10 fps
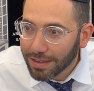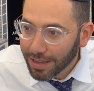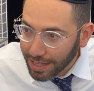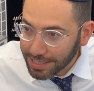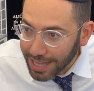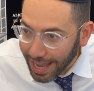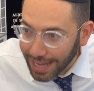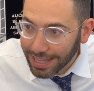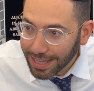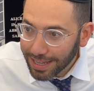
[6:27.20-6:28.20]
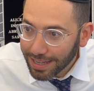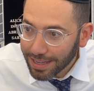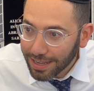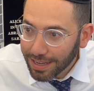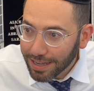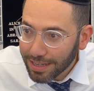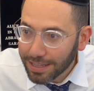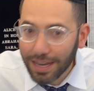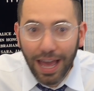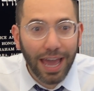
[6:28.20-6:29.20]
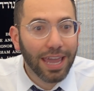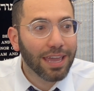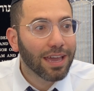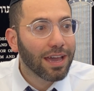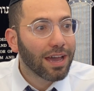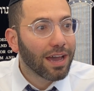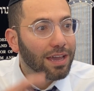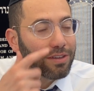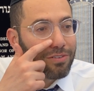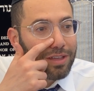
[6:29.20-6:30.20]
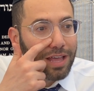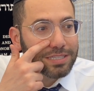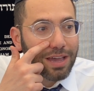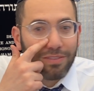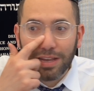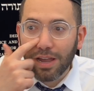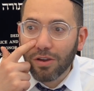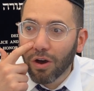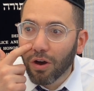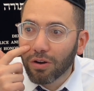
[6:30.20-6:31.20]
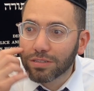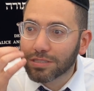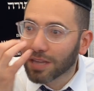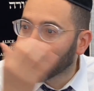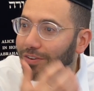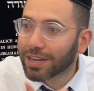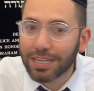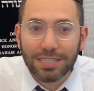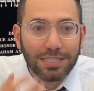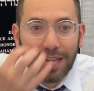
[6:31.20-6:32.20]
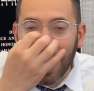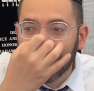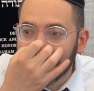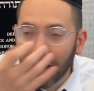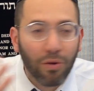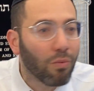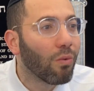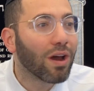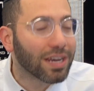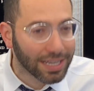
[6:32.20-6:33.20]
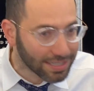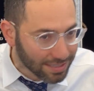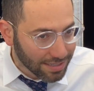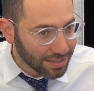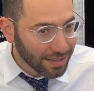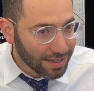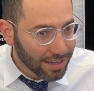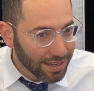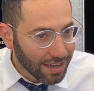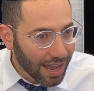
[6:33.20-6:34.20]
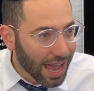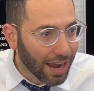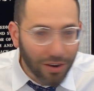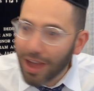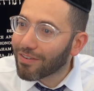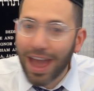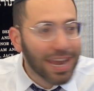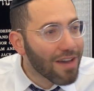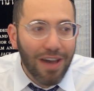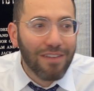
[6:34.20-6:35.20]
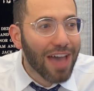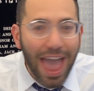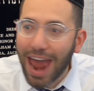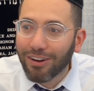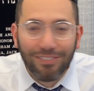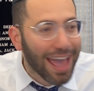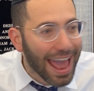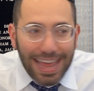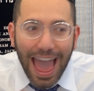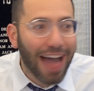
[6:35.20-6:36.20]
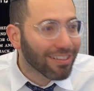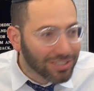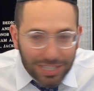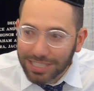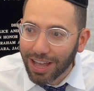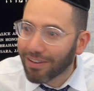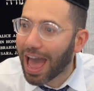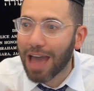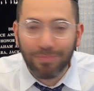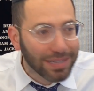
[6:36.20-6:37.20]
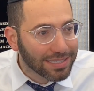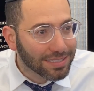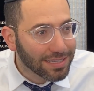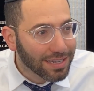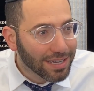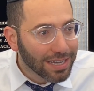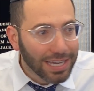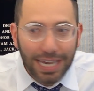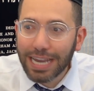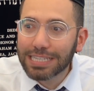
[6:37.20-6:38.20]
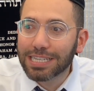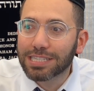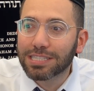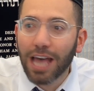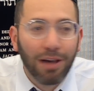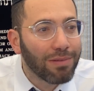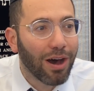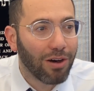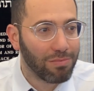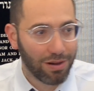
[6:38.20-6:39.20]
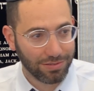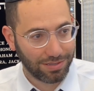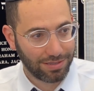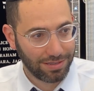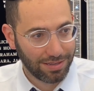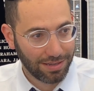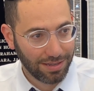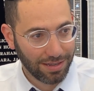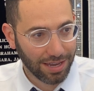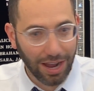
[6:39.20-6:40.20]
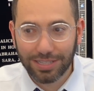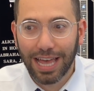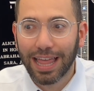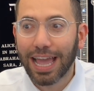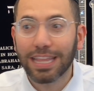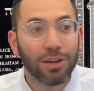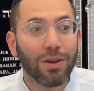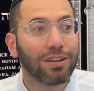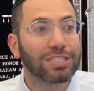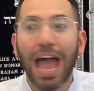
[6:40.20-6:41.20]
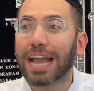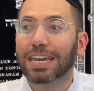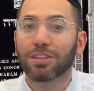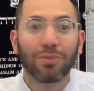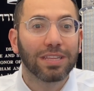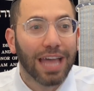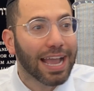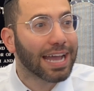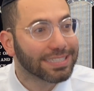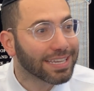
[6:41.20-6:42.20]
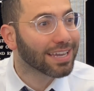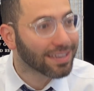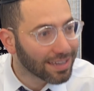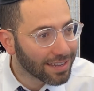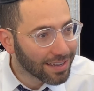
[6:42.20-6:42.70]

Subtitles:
You understand? Today, you realize I have like a cold, stuffiness, sinus. I don't know what it is. I don't have any allergies. Never happens. It's a summer almost. You know, it's not like I didn't wear a jacket in the winter. I got sick.